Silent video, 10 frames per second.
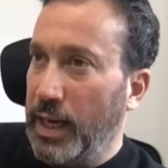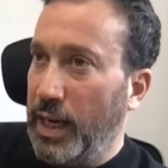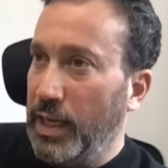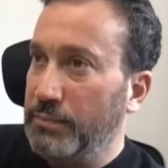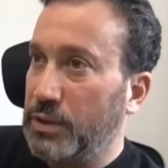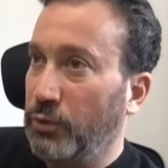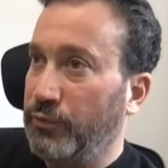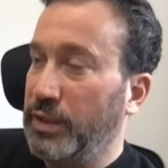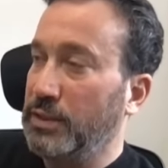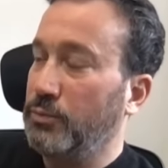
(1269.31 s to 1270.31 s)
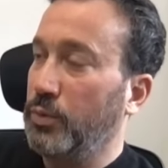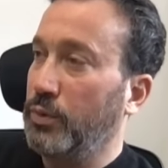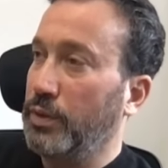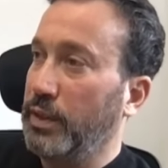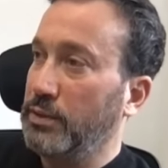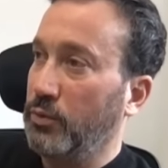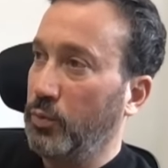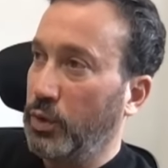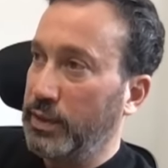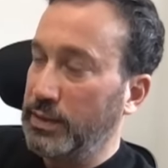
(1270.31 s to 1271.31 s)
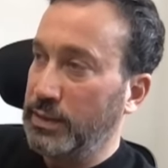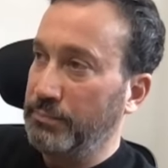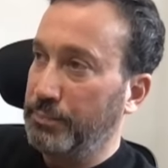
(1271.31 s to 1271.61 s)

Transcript: aims of these warnings or what is